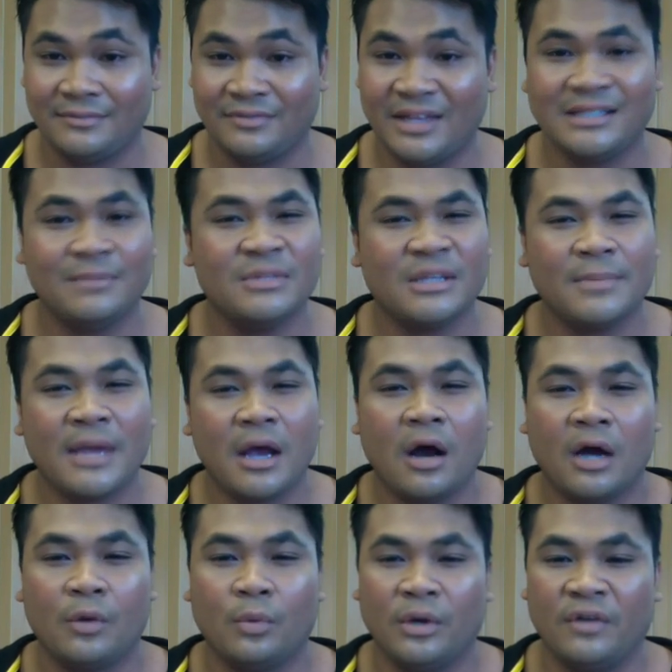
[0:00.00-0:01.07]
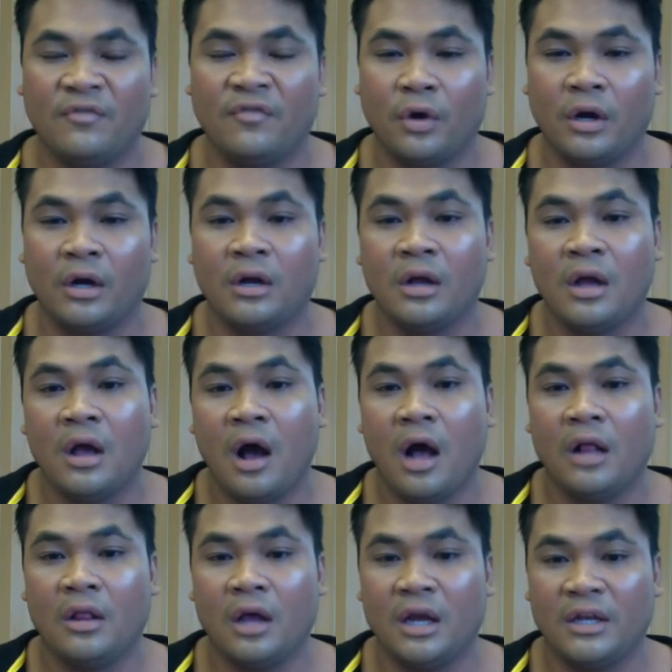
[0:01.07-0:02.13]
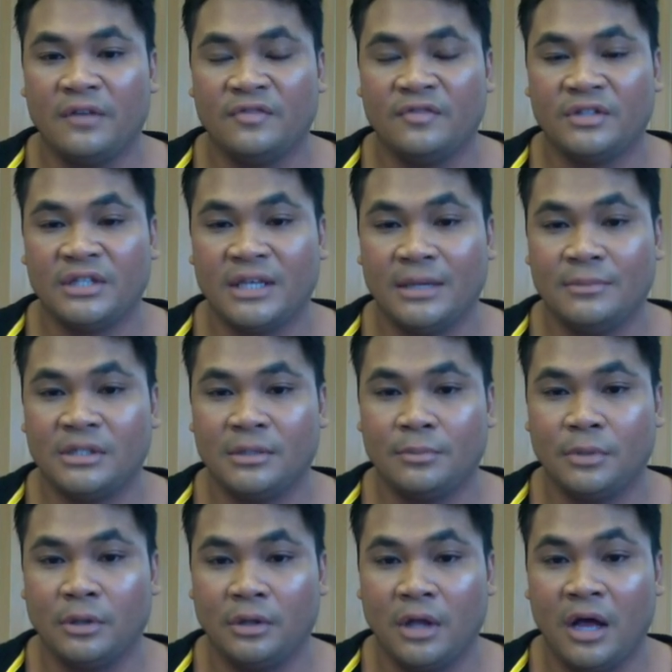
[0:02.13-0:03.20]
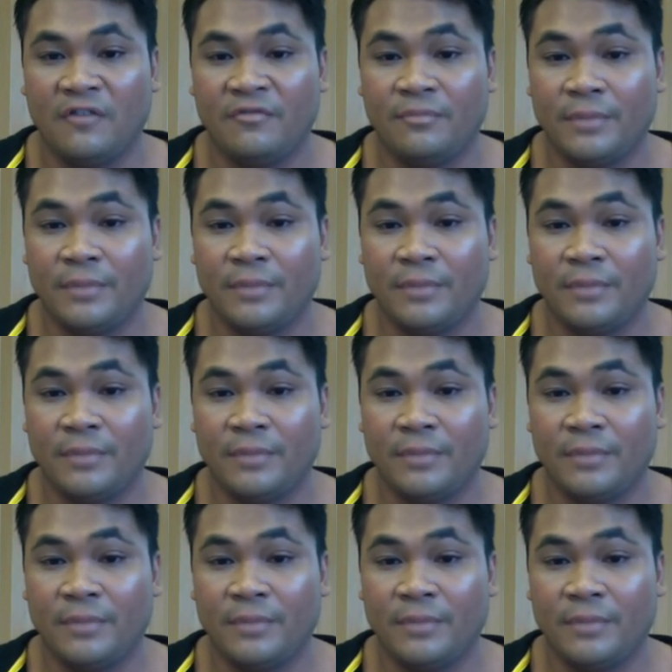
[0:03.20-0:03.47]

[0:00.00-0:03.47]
That seems to be a hard one for a lot of teams to pull off,